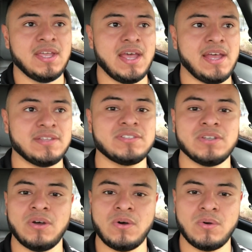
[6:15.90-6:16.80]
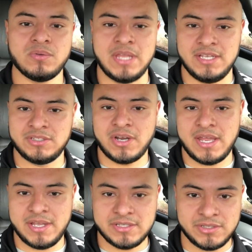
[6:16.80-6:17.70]
And so they start
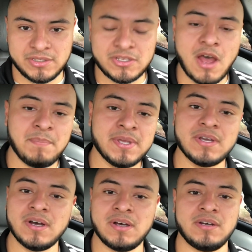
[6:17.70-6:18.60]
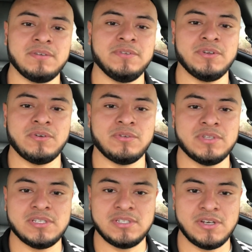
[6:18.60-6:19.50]
getting into the topic of,
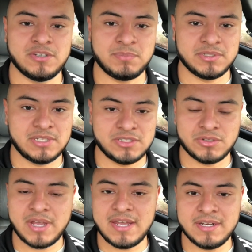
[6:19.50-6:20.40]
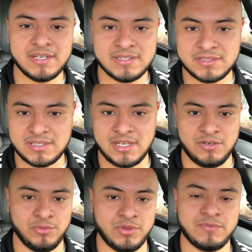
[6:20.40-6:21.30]
this year's presidential candidates and
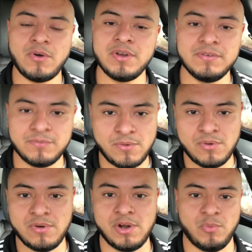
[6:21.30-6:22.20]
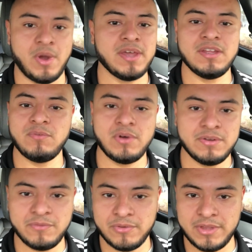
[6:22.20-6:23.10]
who they're voting for and why they're voting
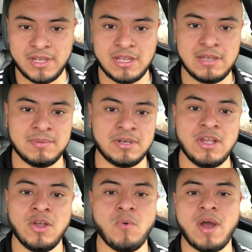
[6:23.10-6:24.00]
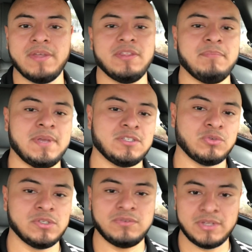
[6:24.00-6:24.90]
for them and why they're the best
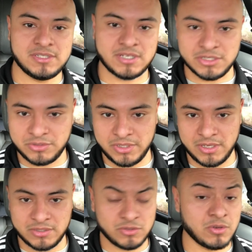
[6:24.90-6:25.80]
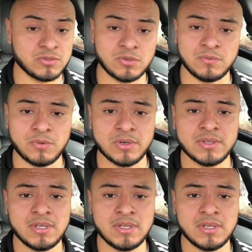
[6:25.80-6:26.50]
choice for this country and so on and so forth.